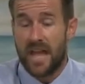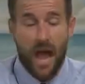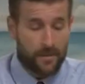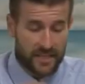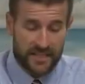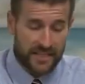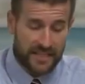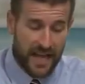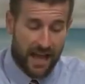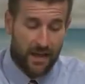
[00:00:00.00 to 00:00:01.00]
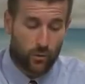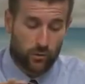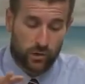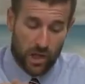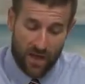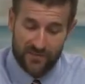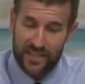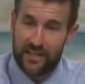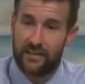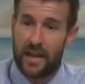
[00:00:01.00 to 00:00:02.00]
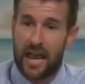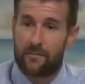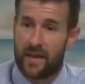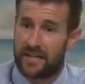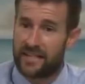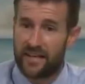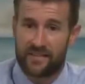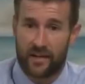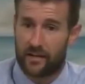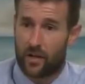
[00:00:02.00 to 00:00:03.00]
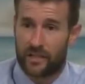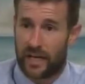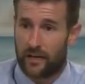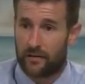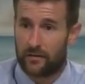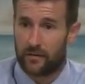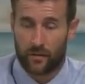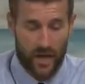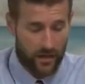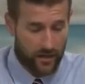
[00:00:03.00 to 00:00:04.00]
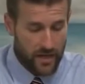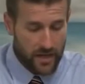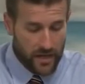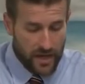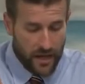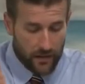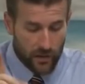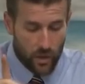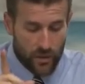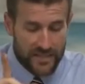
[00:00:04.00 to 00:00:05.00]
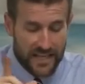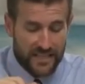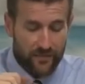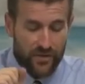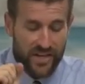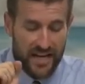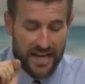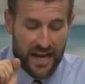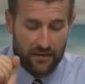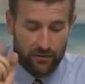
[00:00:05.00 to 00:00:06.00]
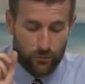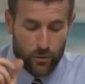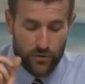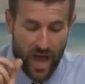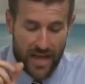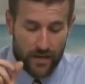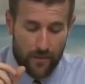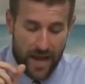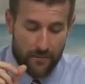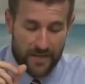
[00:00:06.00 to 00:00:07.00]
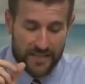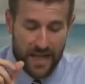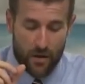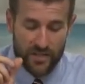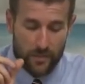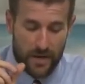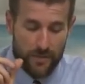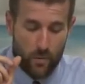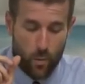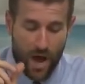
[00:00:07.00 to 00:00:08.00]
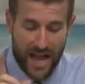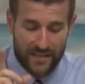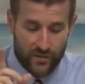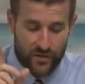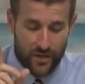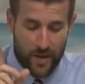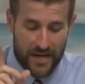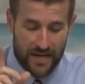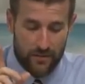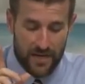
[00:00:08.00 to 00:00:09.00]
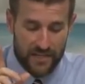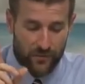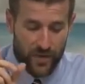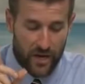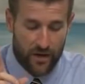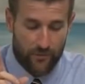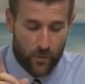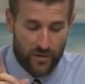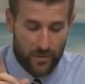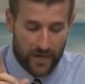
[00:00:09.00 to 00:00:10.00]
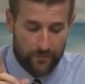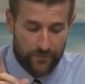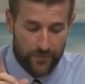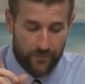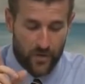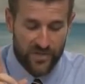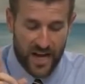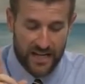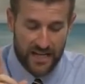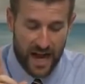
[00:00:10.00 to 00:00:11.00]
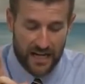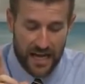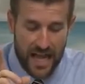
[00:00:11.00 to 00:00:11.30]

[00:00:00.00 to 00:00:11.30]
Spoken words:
I mean, this is a guy who loves it and meditates on it all day. Okay. Look what it says in verse 98. Through thy commandments thou hast made me wiser than mine enemies, for they are ever with me. Verse 99.